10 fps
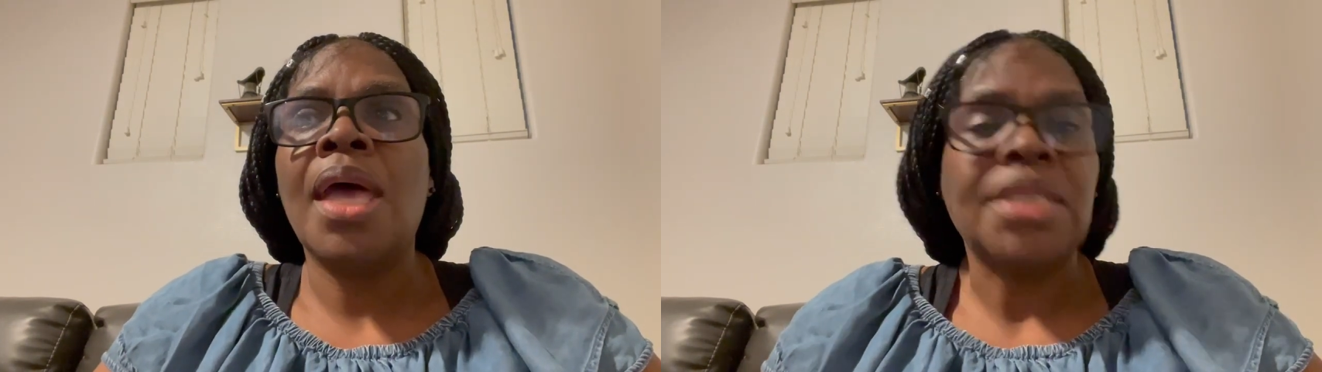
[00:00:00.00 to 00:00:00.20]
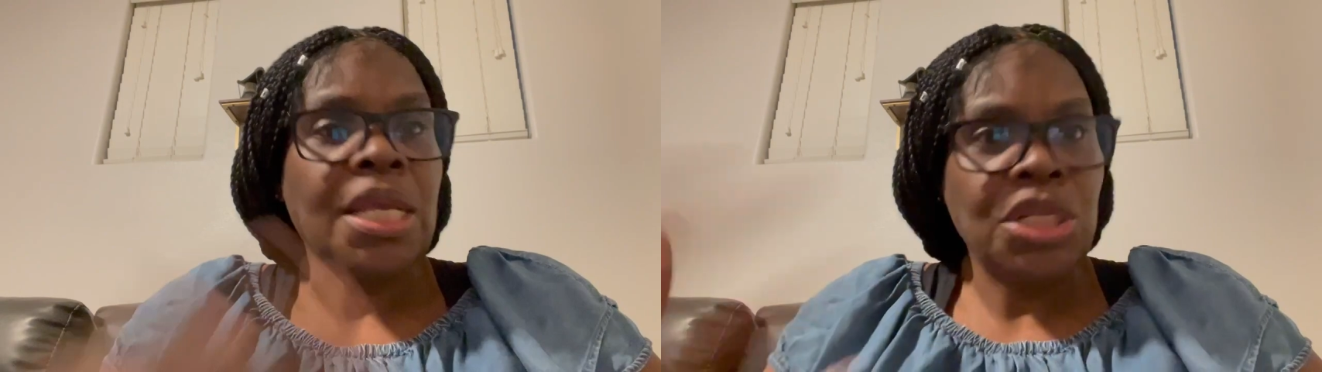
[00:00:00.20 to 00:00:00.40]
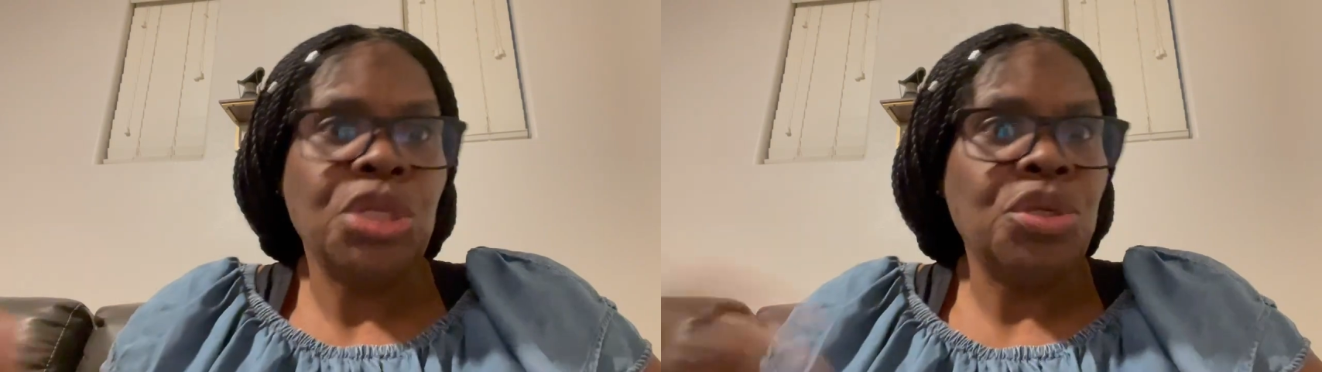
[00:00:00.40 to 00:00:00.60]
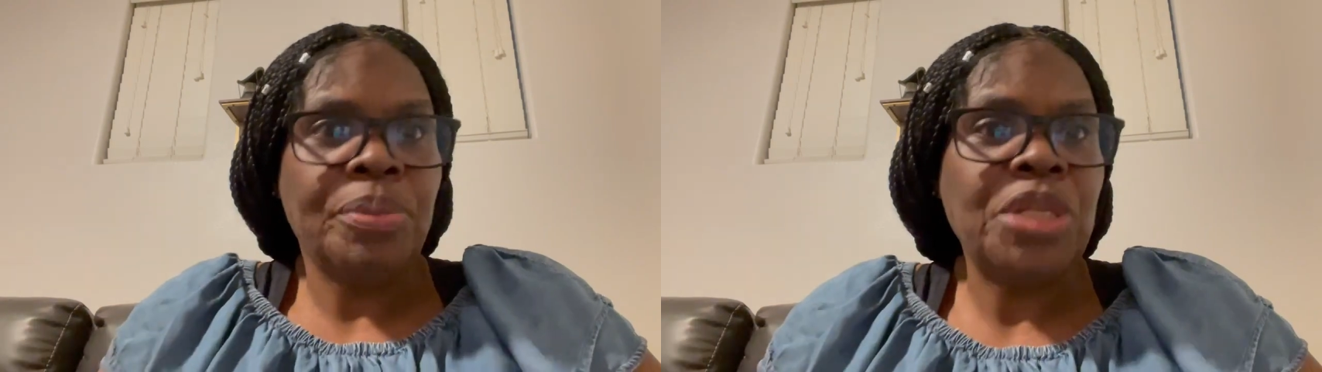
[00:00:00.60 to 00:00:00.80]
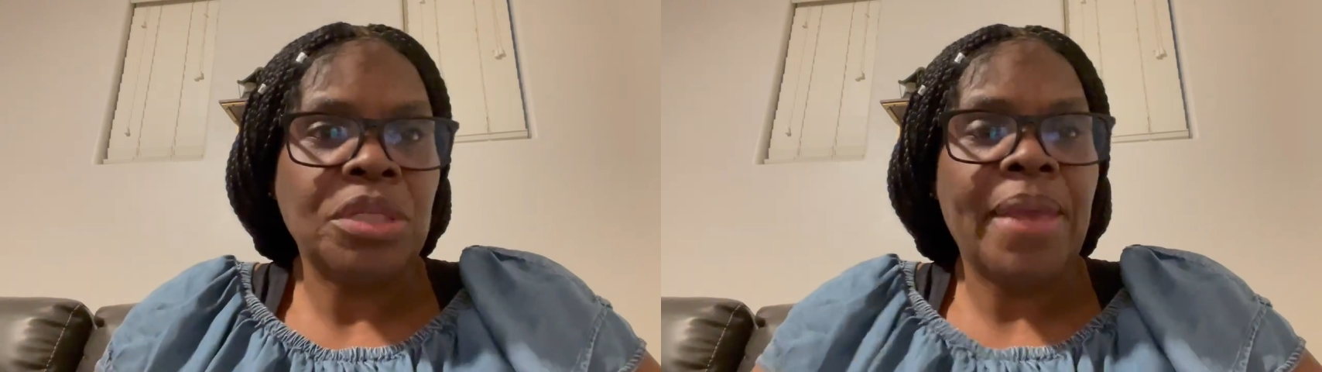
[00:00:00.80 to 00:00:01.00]
as I continue to
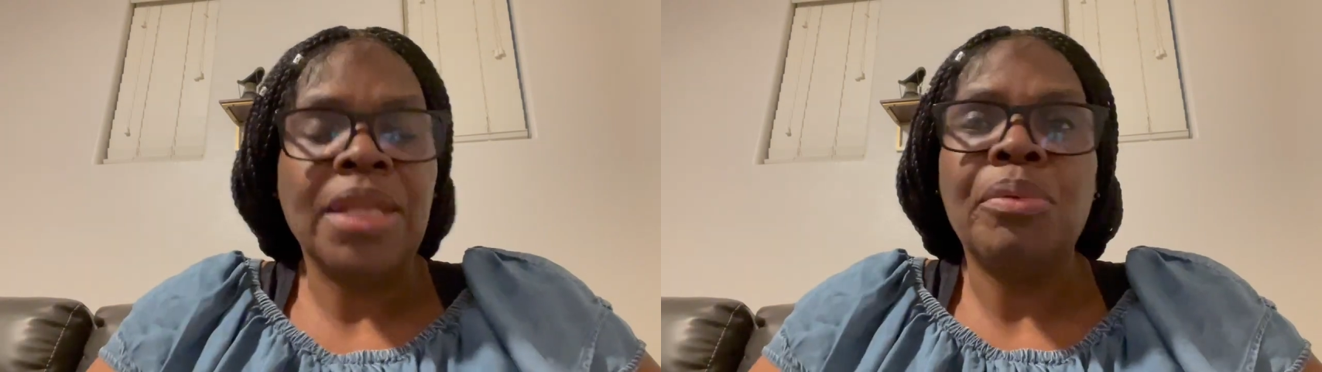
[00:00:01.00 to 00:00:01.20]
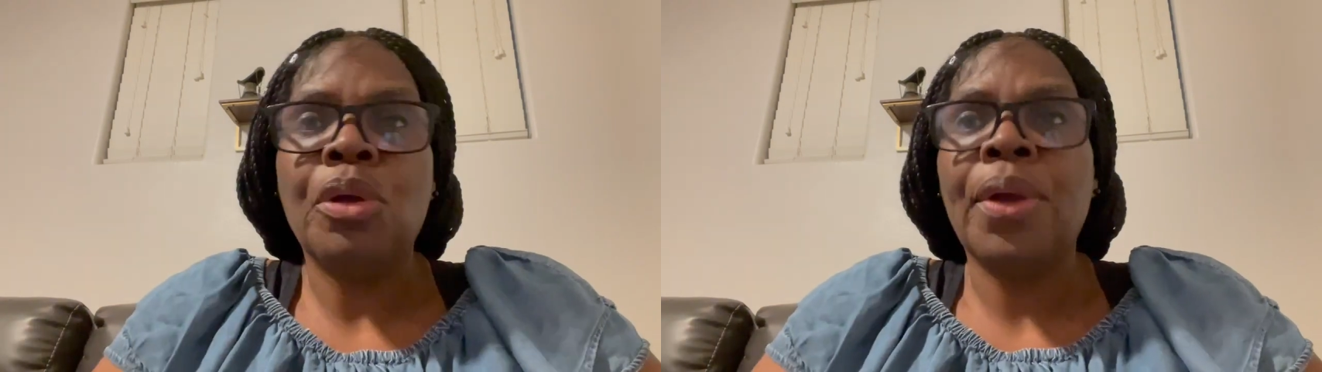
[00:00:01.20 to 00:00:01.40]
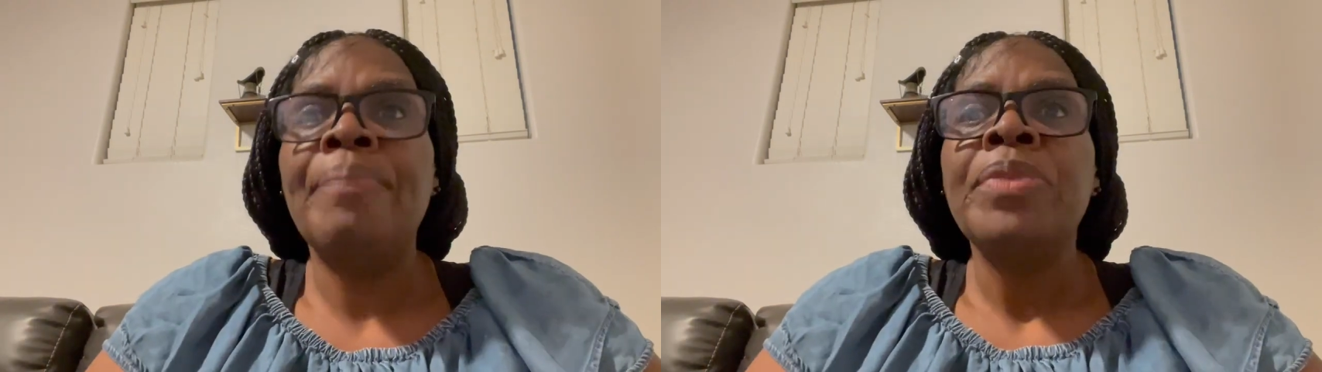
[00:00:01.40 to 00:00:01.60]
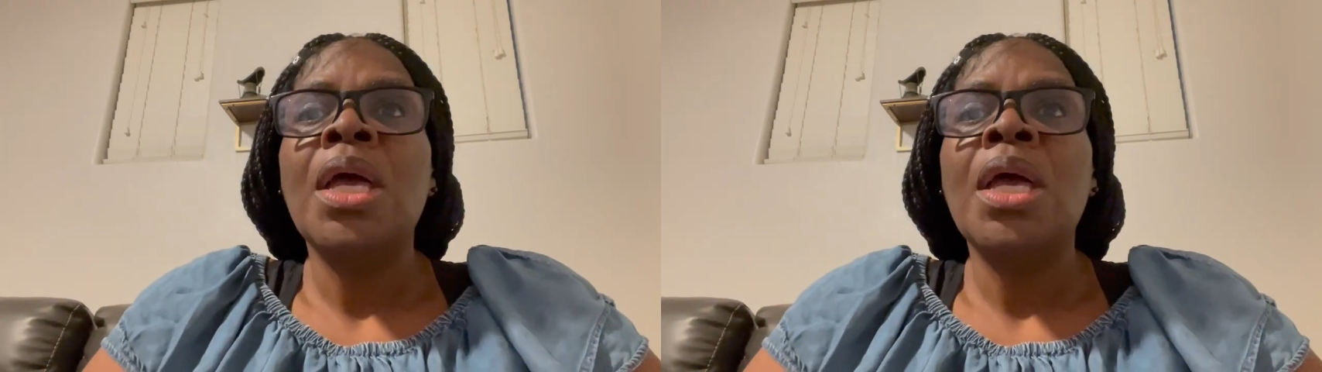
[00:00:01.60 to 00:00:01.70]
participate in the program.